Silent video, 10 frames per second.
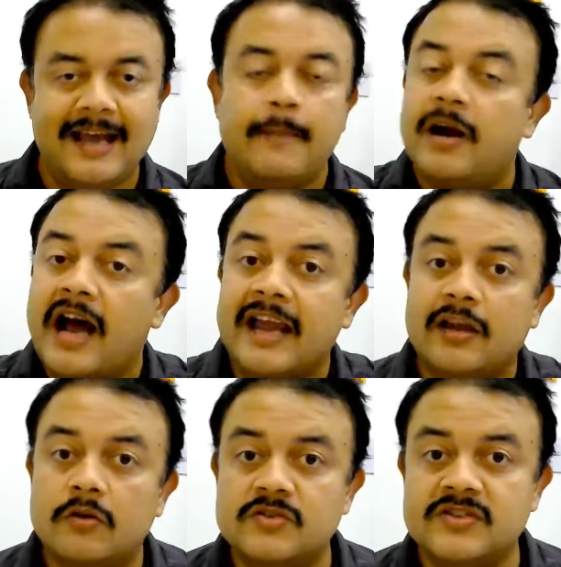but I
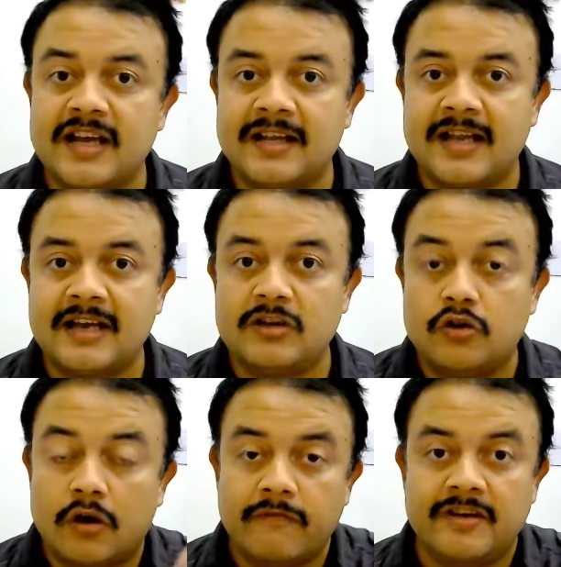cannot say that
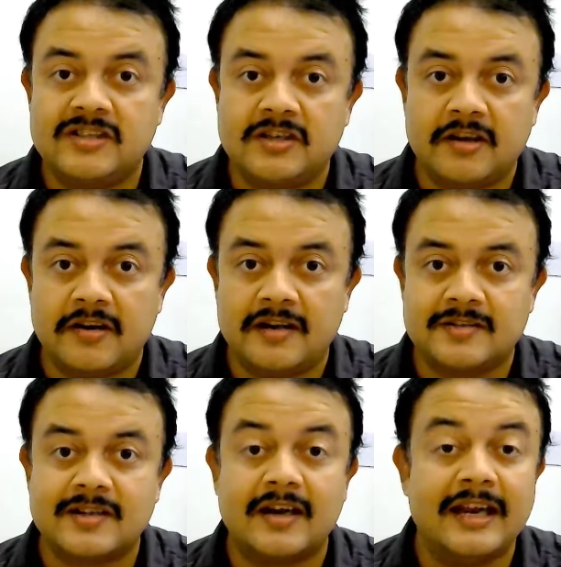
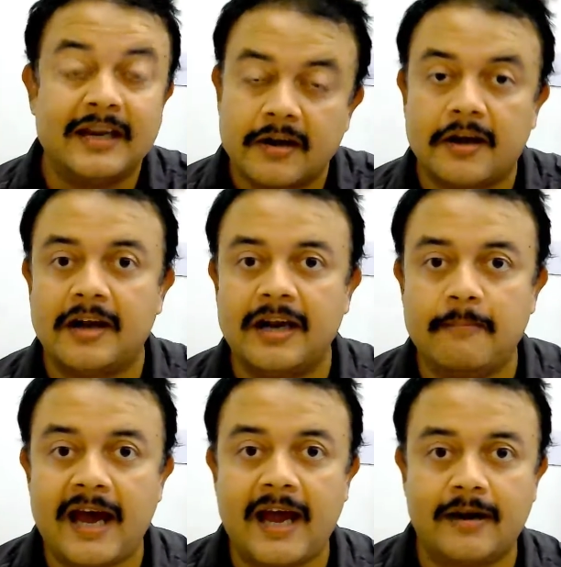non-vegetarians are inherently
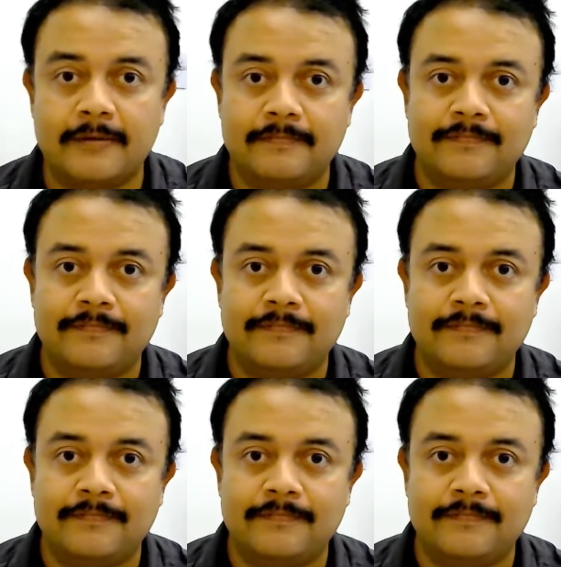bad.